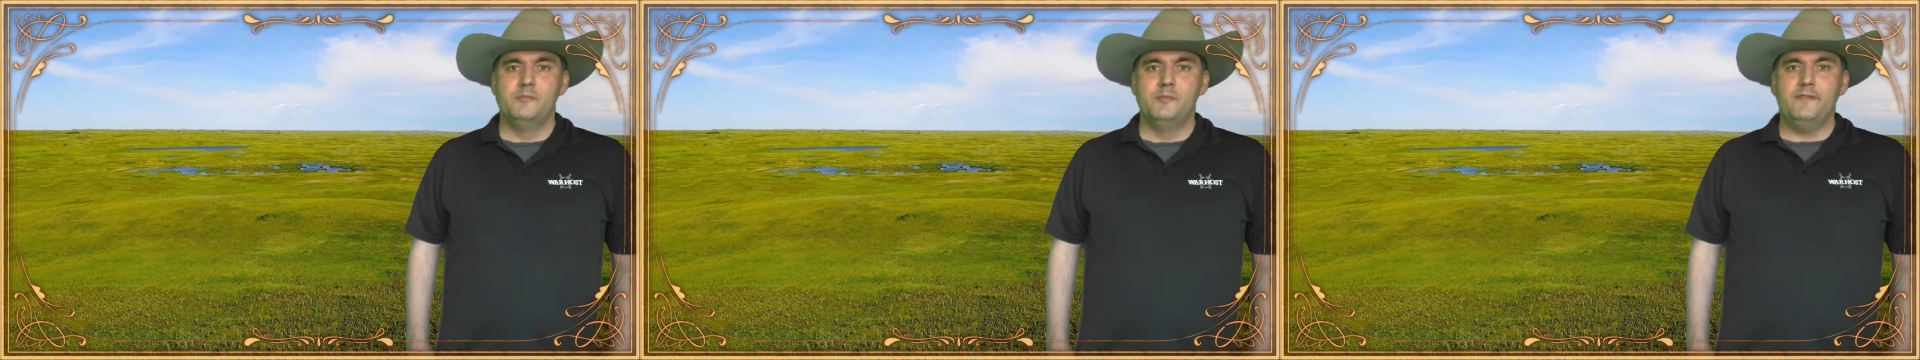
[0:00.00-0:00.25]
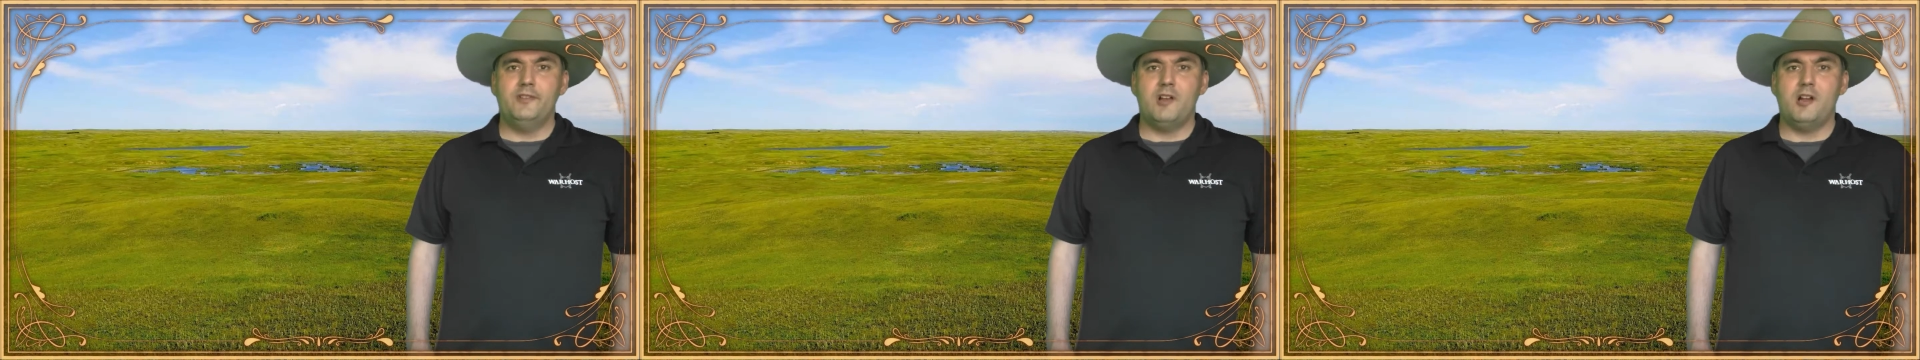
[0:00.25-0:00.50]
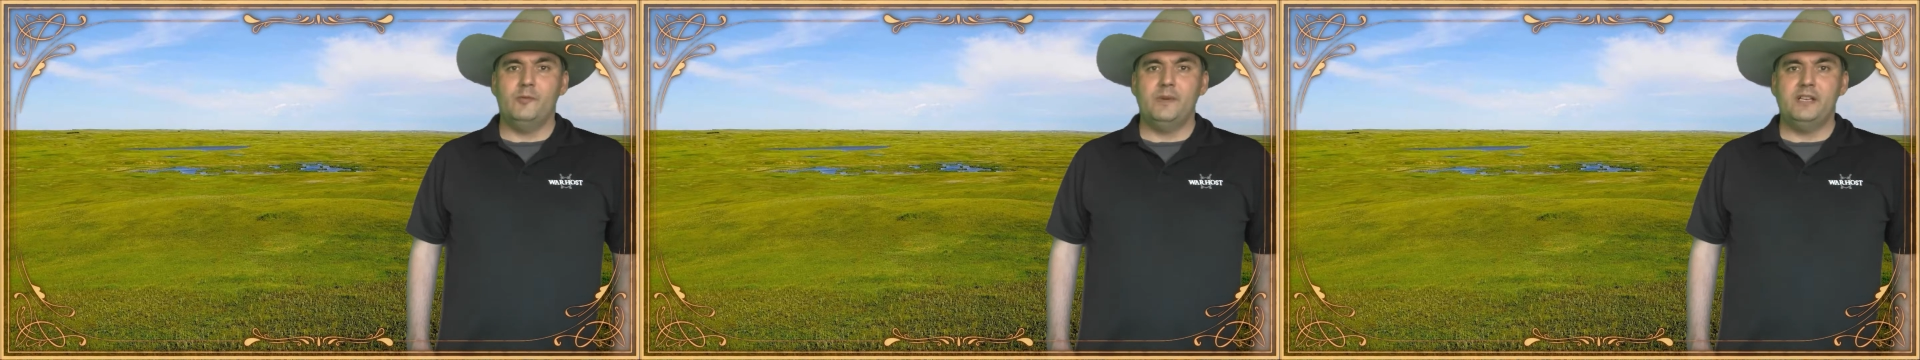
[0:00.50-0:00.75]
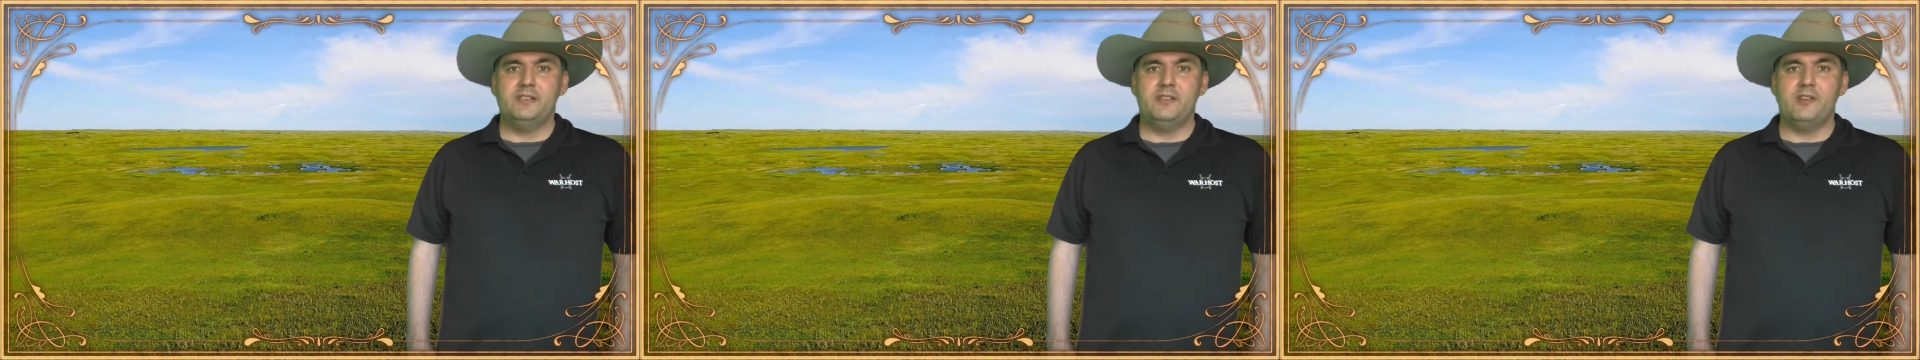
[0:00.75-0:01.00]
Moving along, we
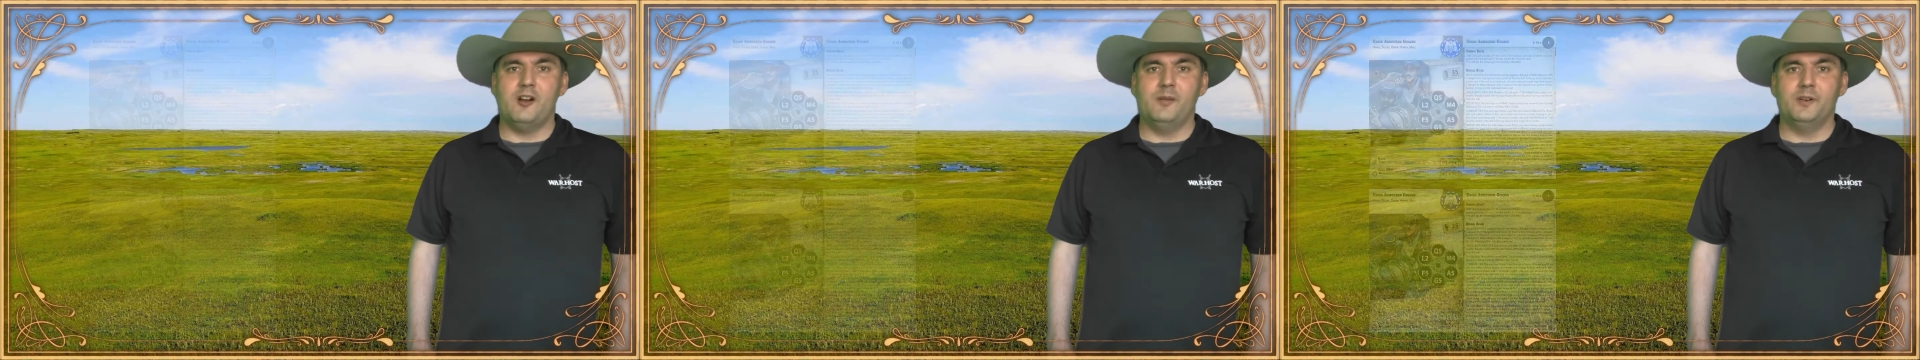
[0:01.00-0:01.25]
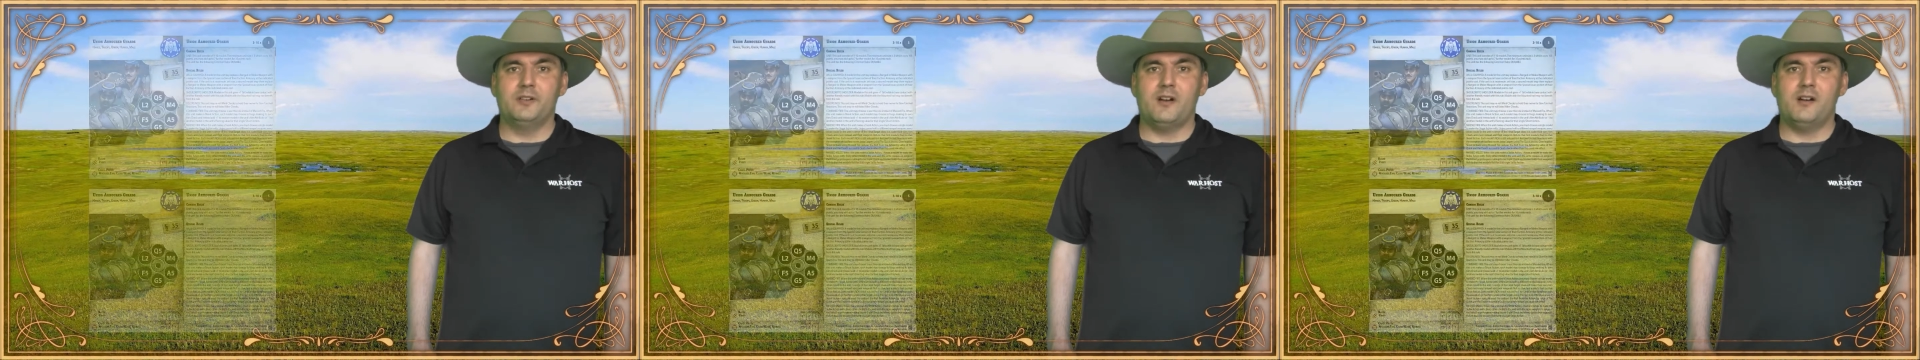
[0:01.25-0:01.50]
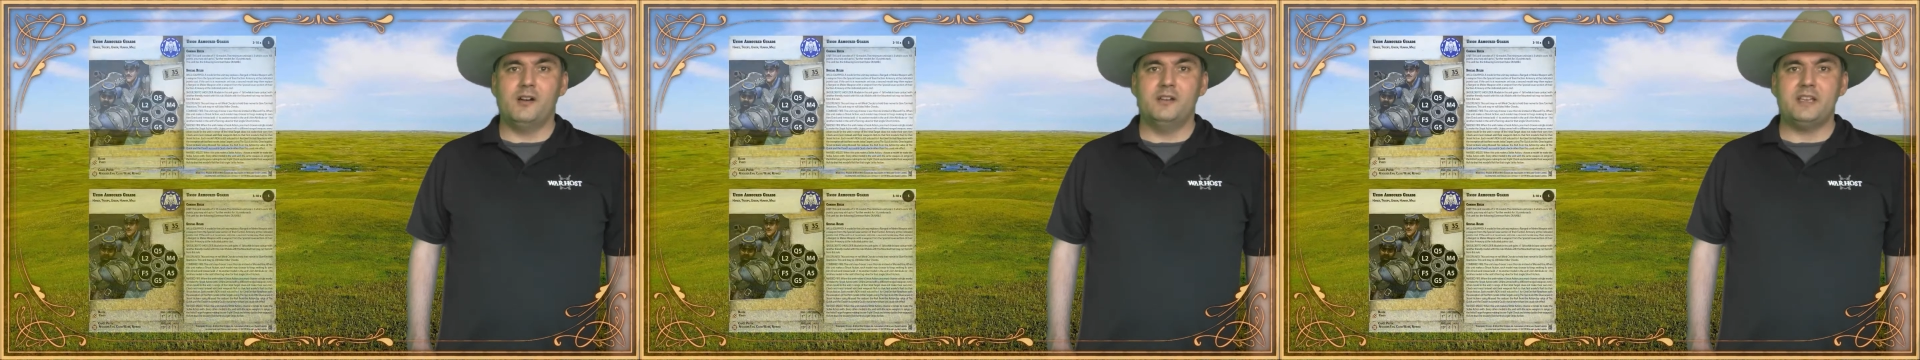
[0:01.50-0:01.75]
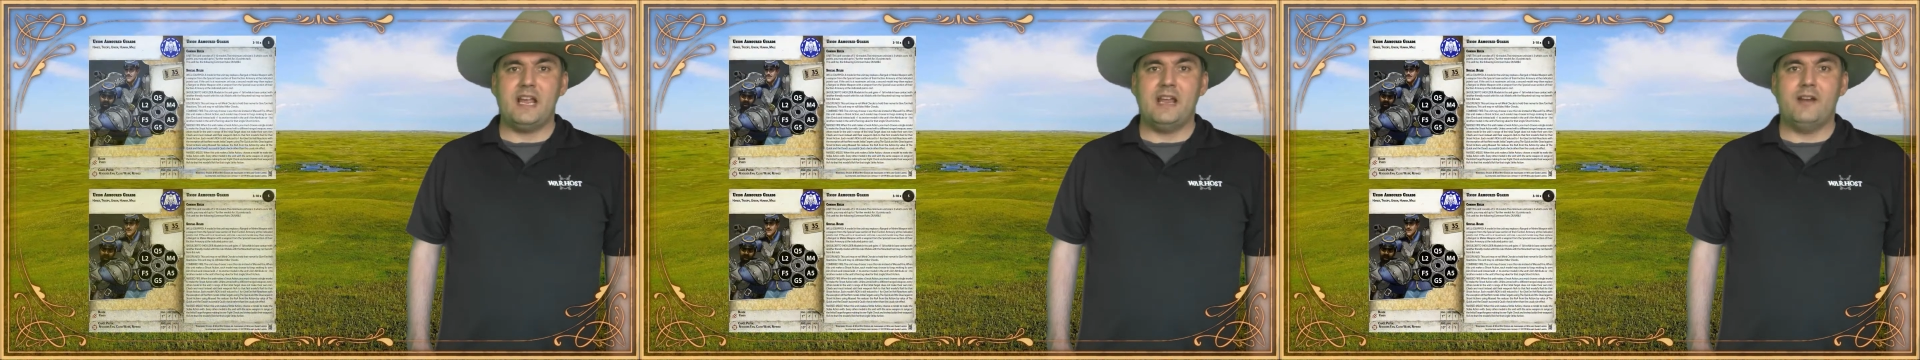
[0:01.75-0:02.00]
get to the Armored
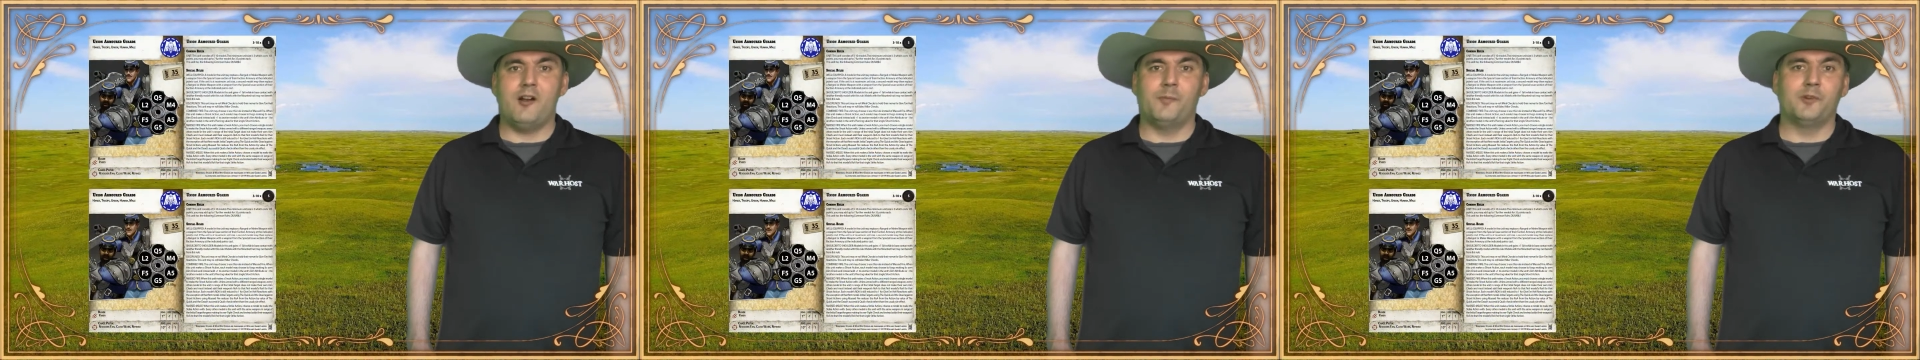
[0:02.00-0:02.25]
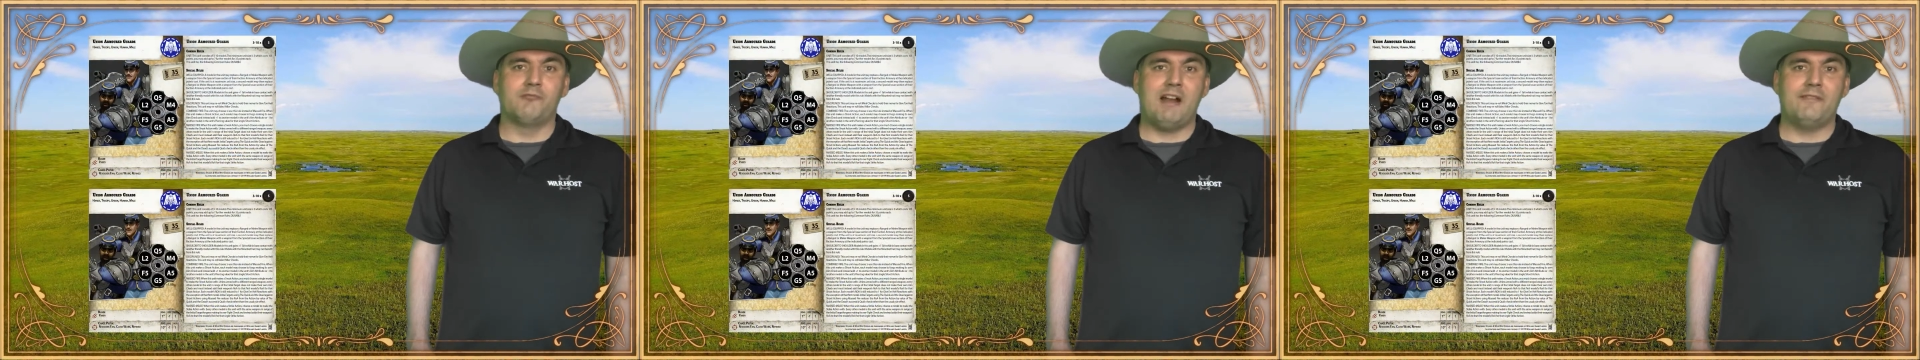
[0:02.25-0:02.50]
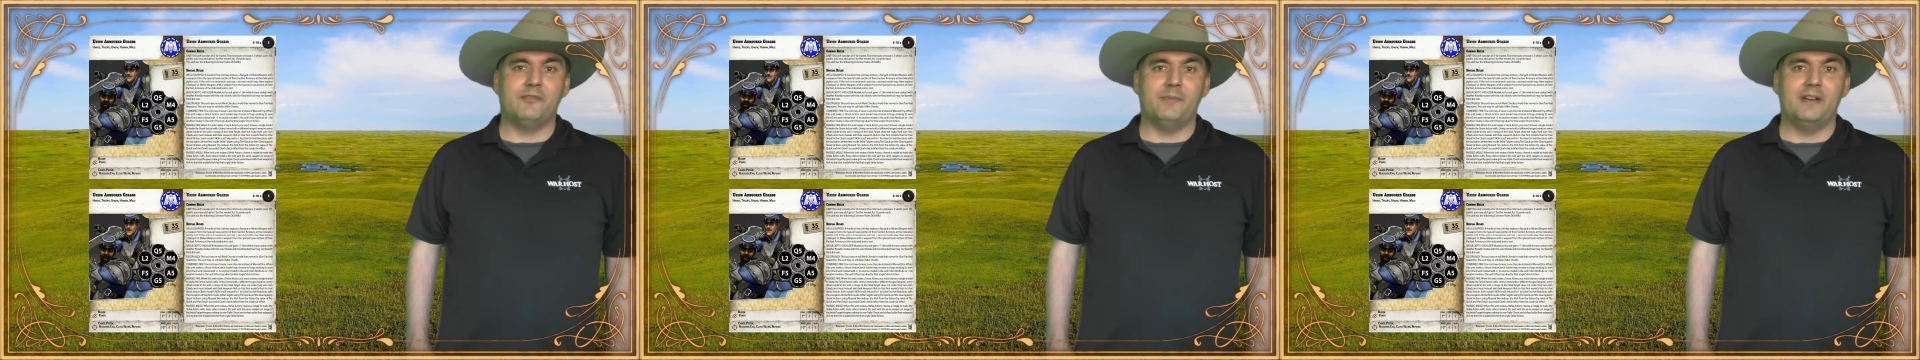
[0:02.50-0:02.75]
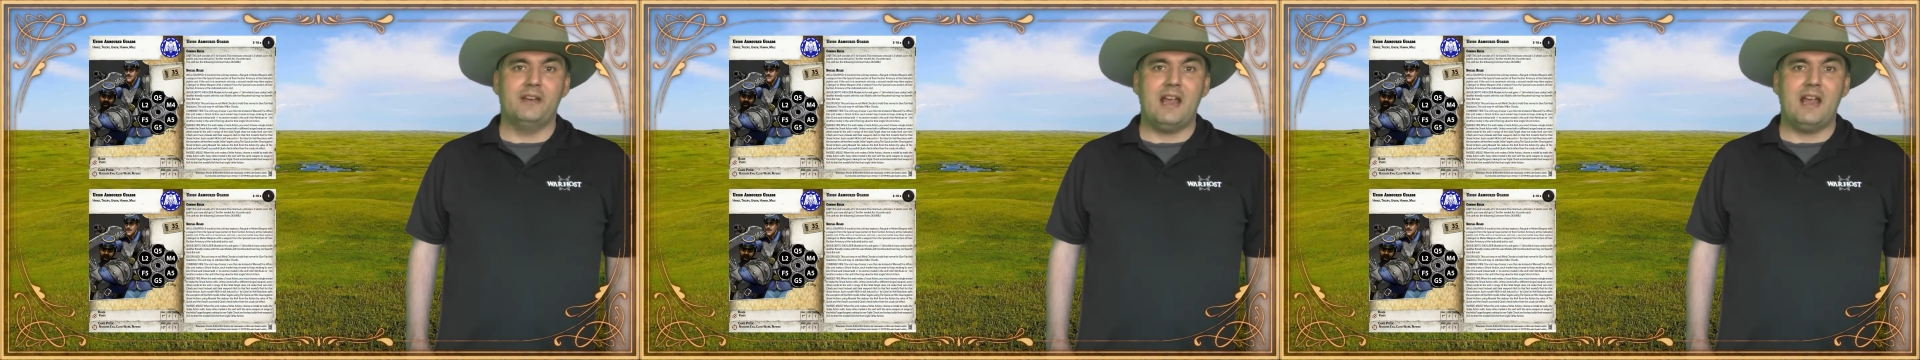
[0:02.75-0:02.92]
Guards and Armored Riflemen.